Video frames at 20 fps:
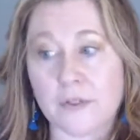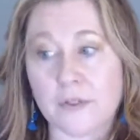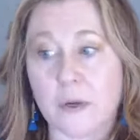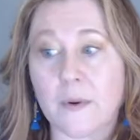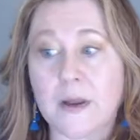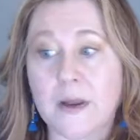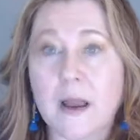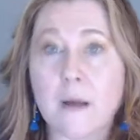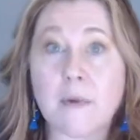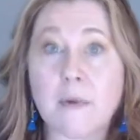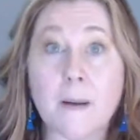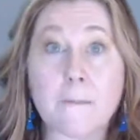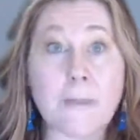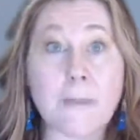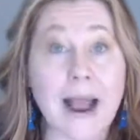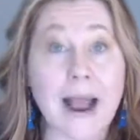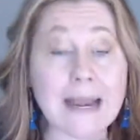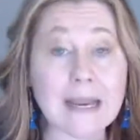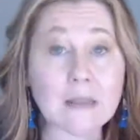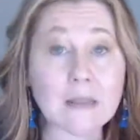So
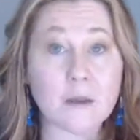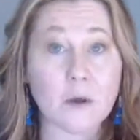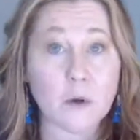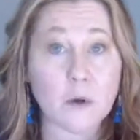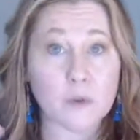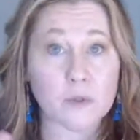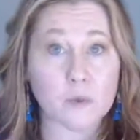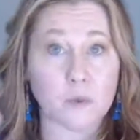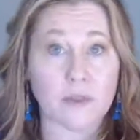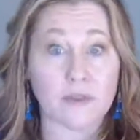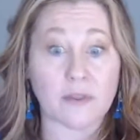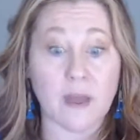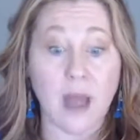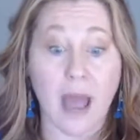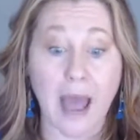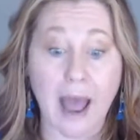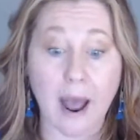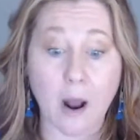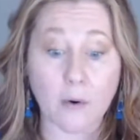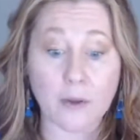combining those with
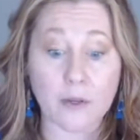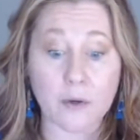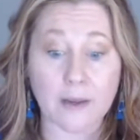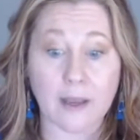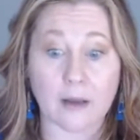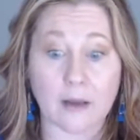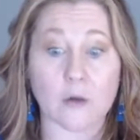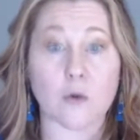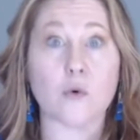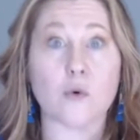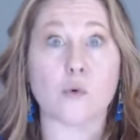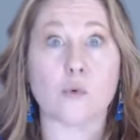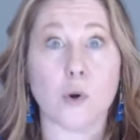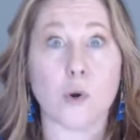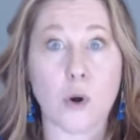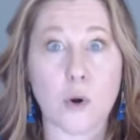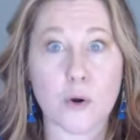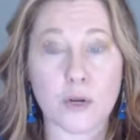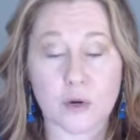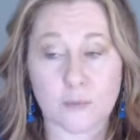how you can
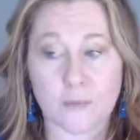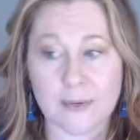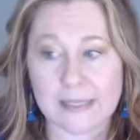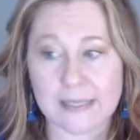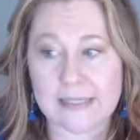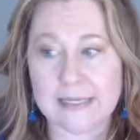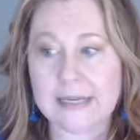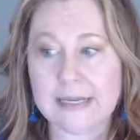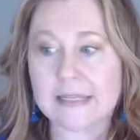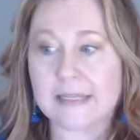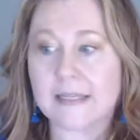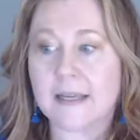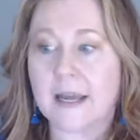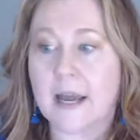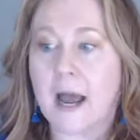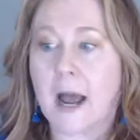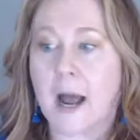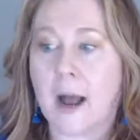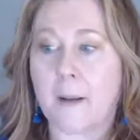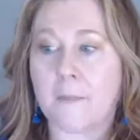grow your business,
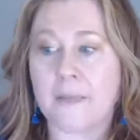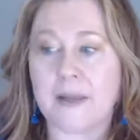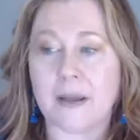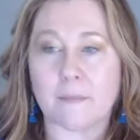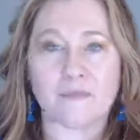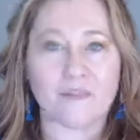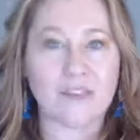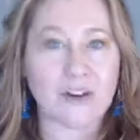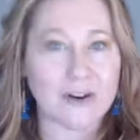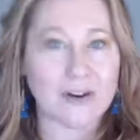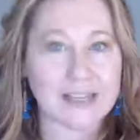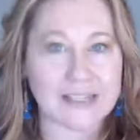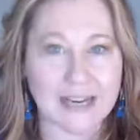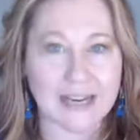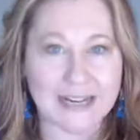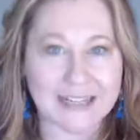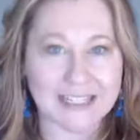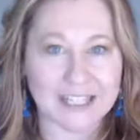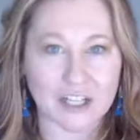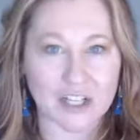I'm very
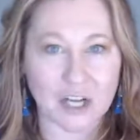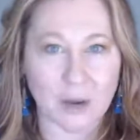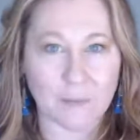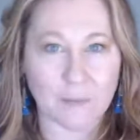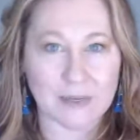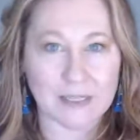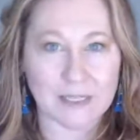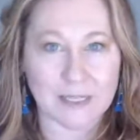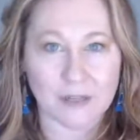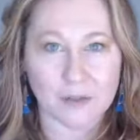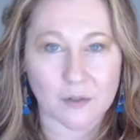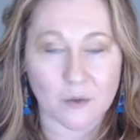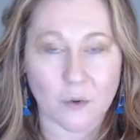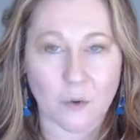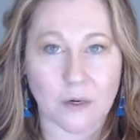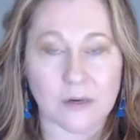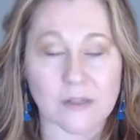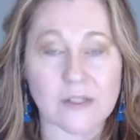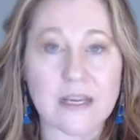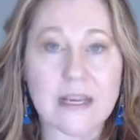excited to jump into his
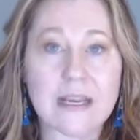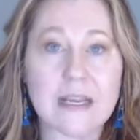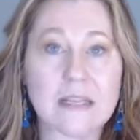course.